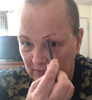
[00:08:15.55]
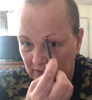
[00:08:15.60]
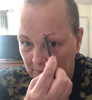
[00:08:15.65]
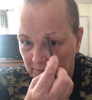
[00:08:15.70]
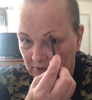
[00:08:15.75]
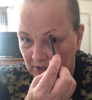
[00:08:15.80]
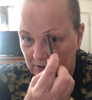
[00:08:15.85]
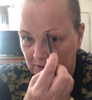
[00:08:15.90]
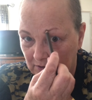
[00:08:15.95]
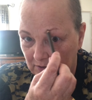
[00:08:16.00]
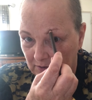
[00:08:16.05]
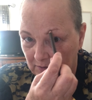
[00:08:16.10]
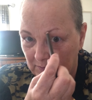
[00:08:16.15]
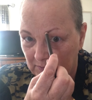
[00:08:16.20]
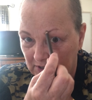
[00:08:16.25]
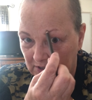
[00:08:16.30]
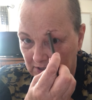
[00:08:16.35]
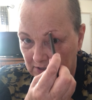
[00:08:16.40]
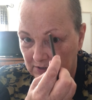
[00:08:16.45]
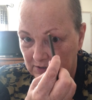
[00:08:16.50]
I'm not doing
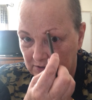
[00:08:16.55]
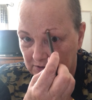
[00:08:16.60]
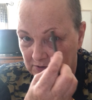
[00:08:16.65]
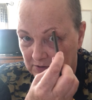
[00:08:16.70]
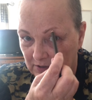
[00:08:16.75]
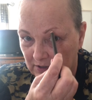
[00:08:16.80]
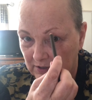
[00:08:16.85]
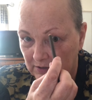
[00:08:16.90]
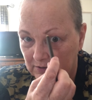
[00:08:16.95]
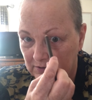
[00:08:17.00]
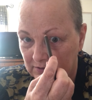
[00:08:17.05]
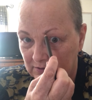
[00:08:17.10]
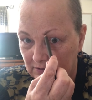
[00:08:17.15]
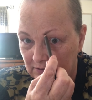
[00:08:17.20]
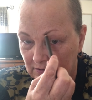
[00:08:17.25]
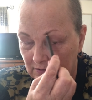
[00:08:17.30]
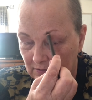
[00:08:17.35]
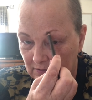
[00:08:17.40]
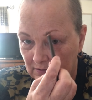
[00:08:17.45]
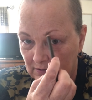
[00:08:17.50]
my little strokes.